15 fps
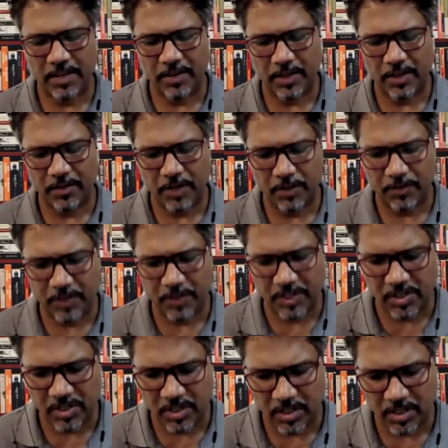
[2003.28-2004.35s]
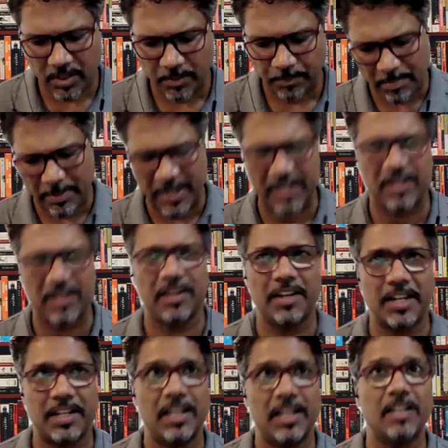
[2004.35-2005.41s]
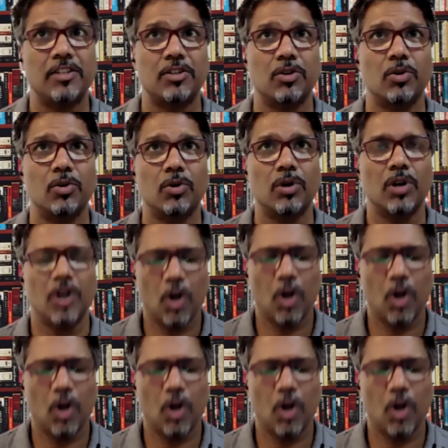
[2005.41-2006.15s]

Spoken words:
if it's a big retail store,